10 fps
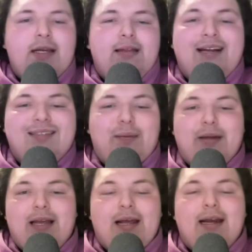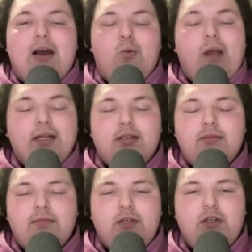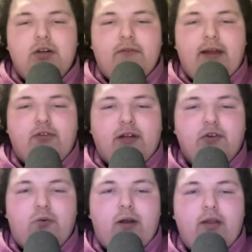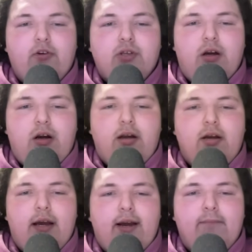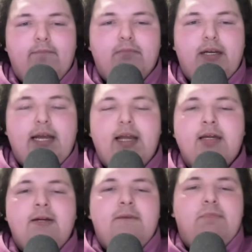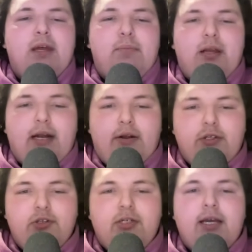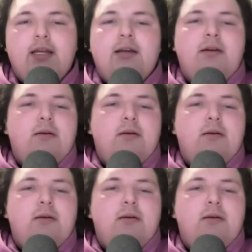Next up, again, I cannot wait to do your fake trades, recording those on Monday and putting it out on Tuesday.